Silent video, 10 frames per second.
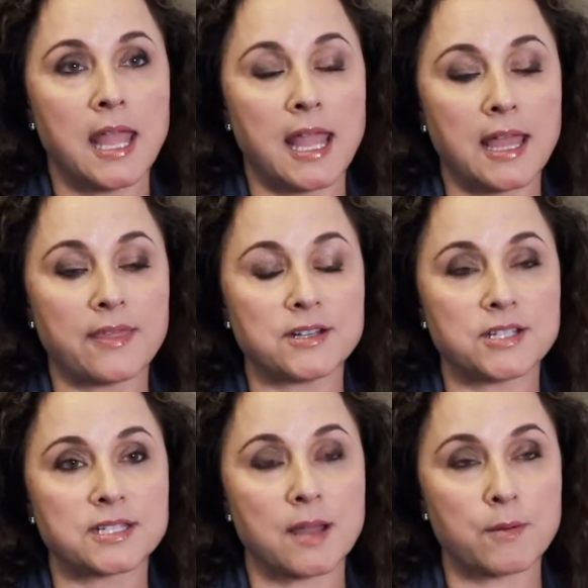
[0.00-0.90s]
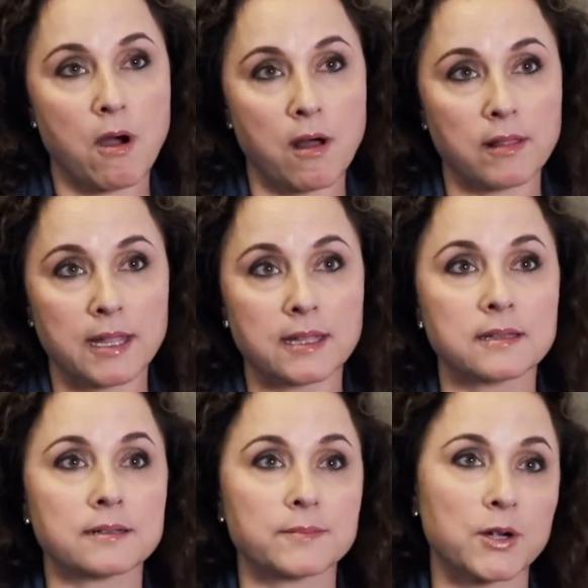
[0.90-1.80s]
And they just kept calling
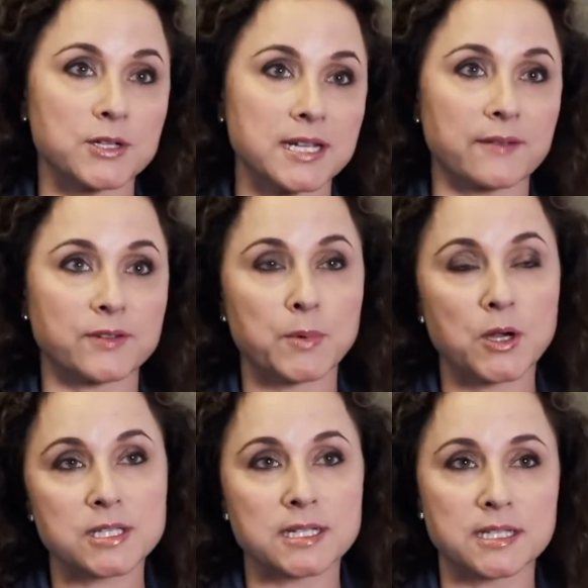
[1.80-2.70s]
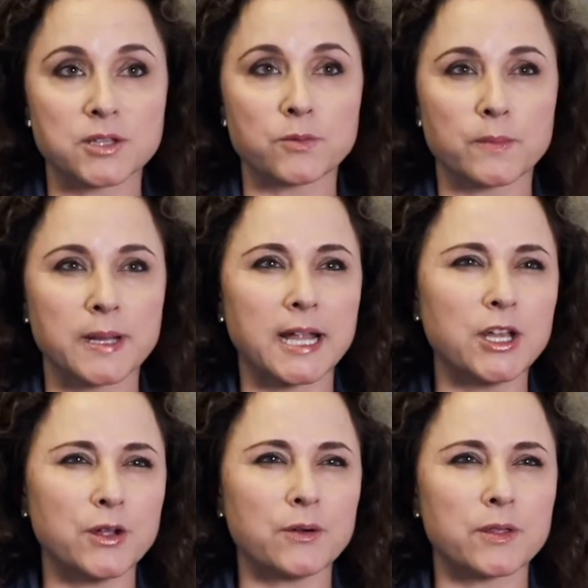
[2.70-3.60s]
person after person into the room, and I
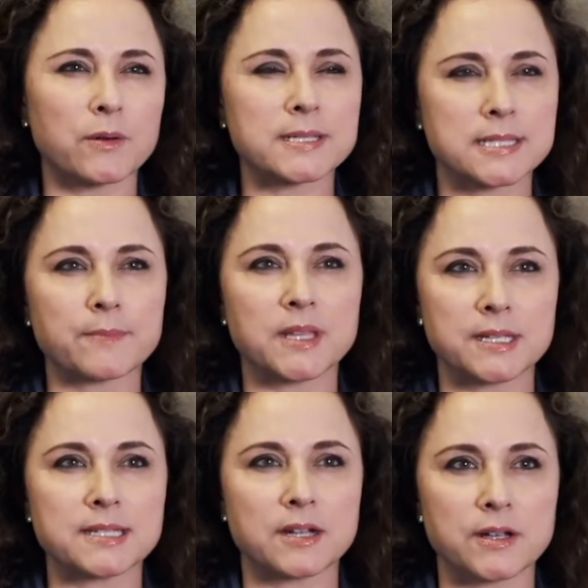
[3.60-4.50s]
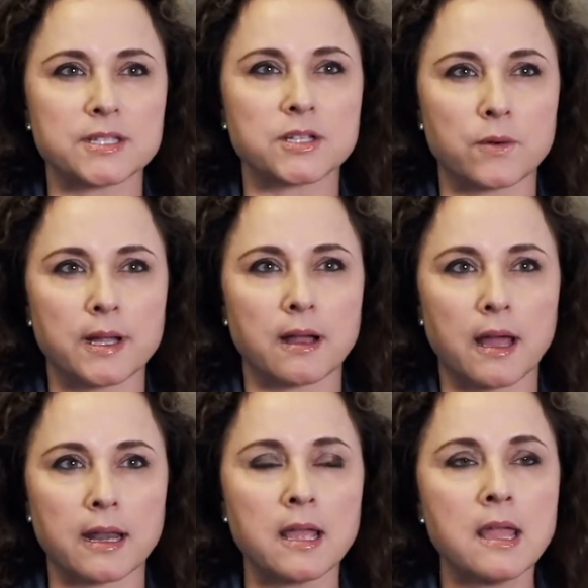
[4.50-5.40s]
knew there was something serious going on.